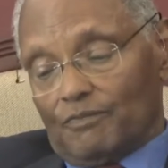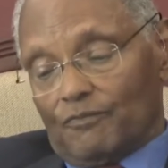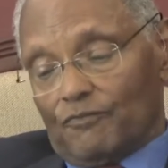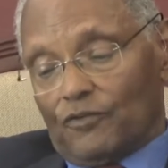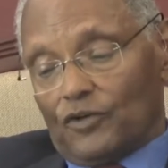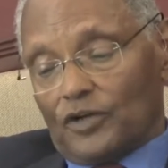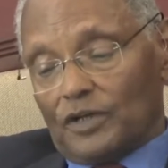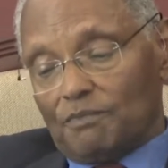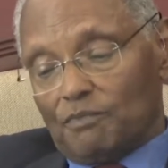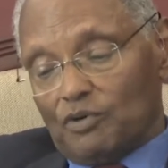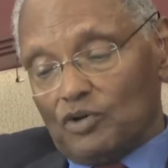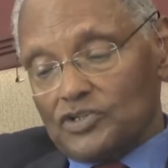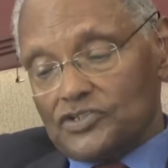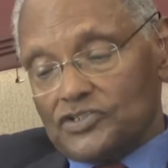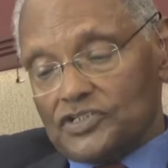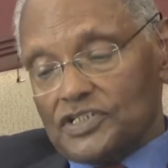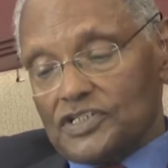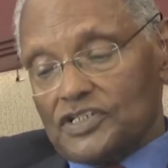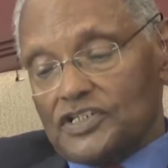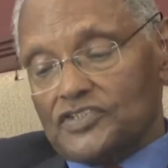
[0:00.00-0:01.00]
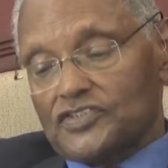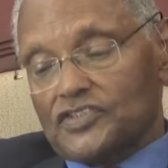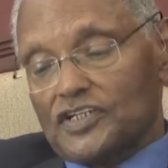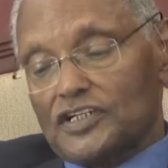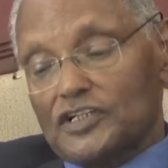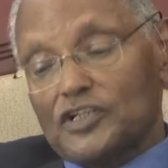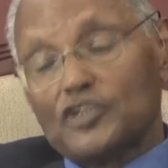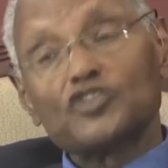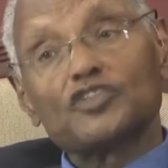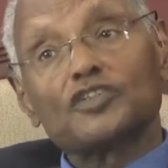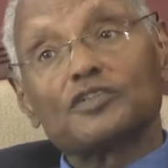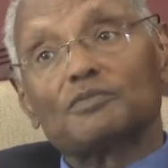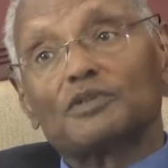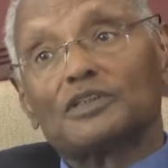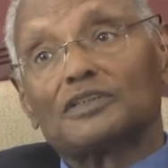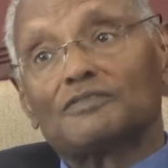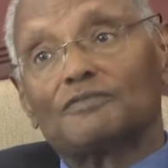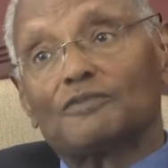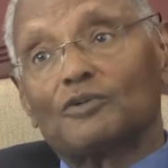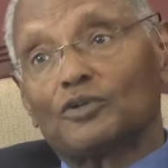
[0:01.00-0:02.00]
Foreign policy is an
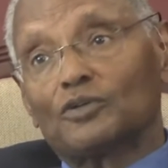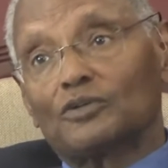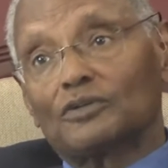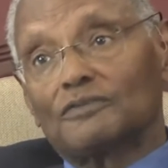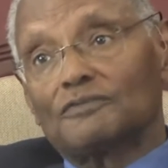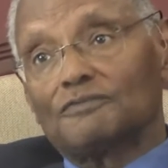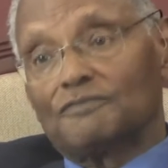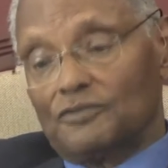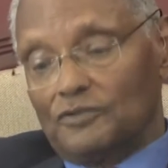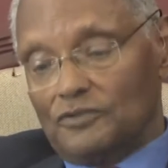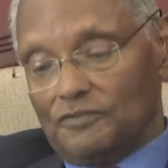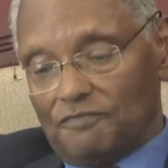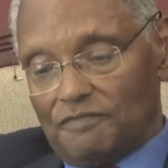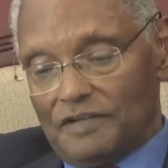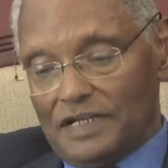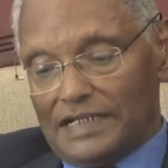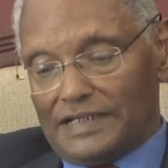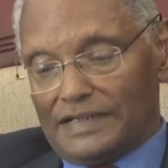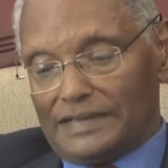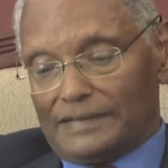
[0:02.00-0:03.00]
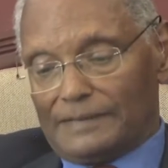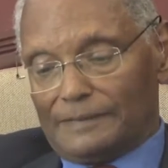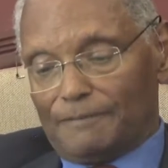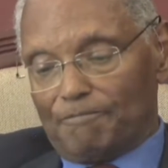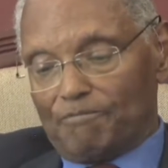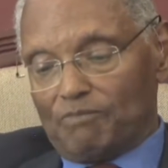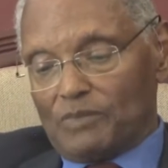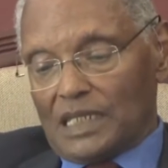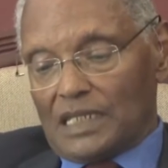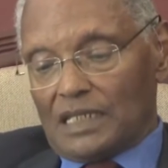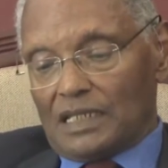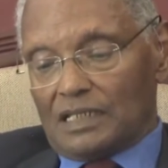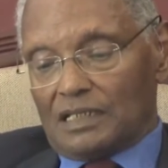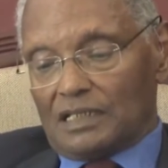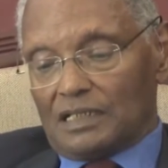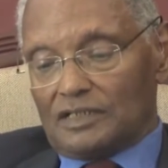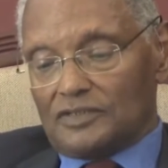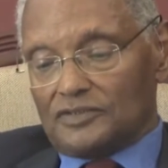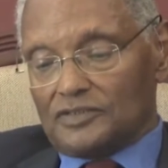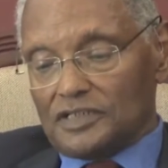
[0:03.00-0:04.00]
instrument for fulfilling
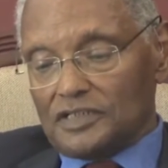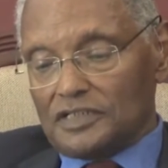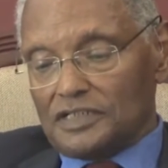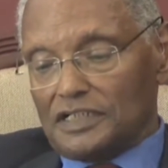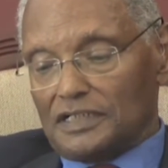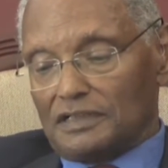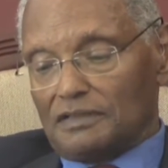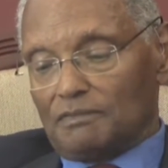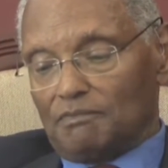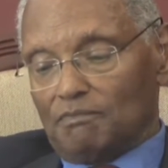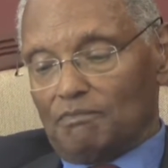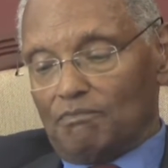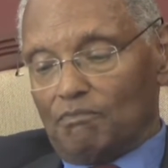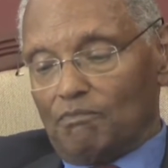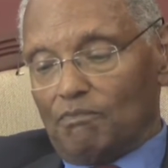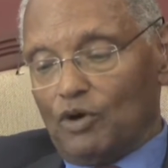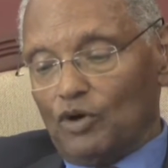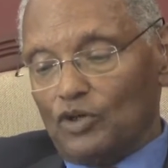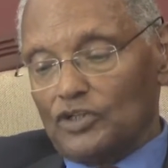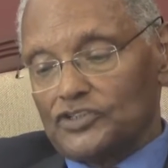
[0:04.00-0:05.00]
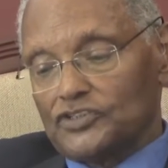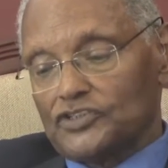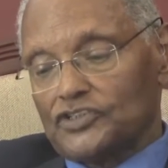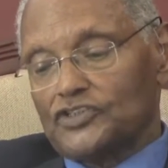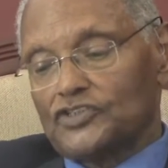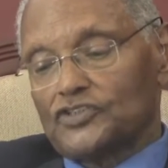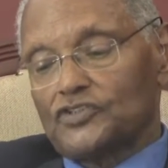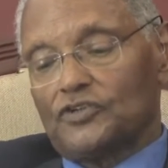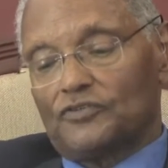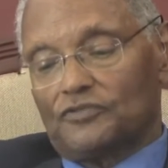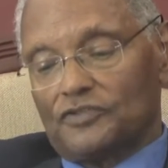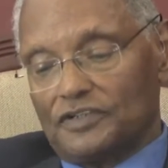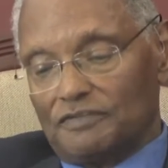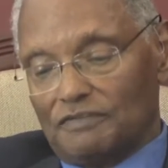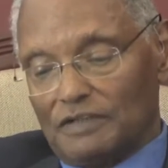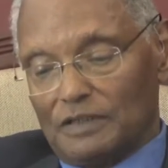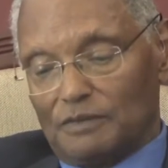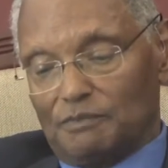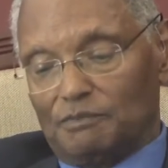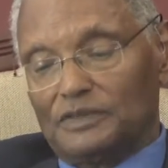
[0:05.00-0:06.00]
internal policies of
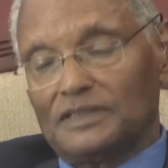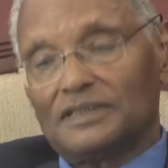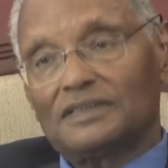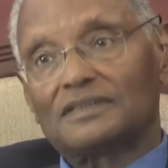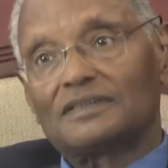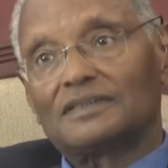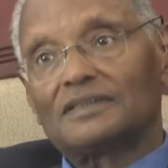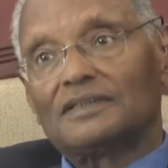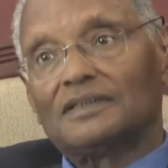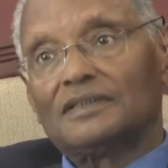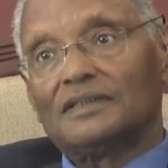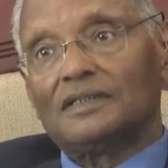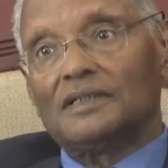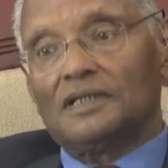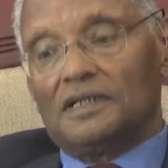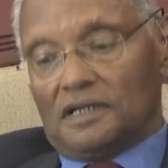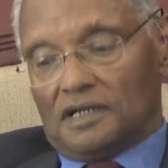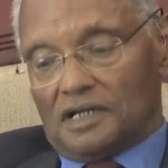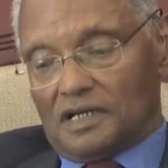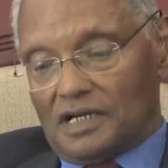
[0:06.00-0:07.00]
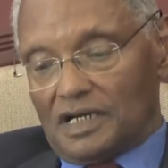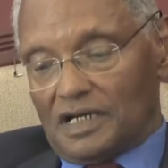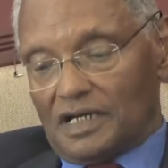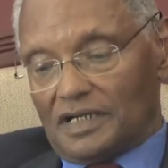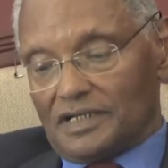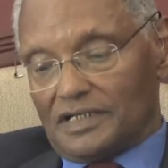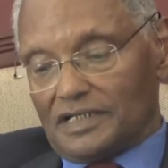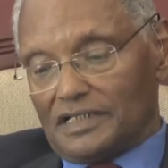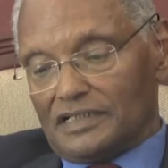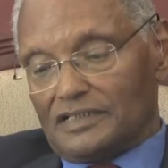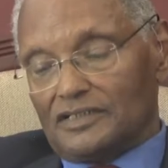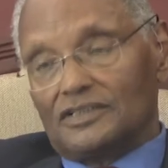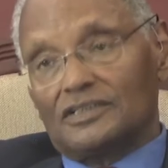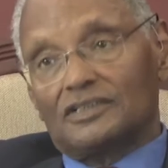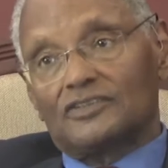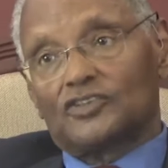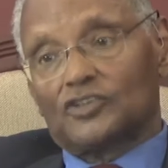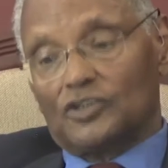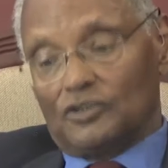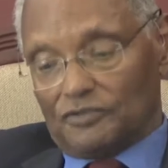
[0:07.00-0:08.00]
development, guarding
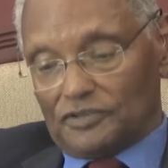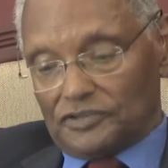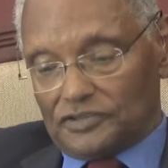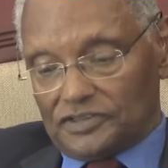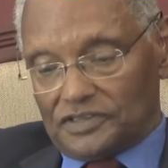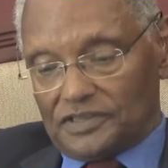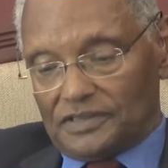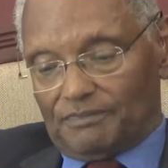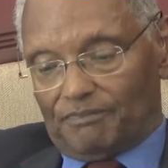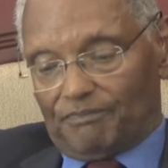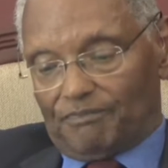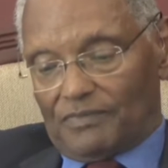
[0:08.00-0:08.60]
sovereignty,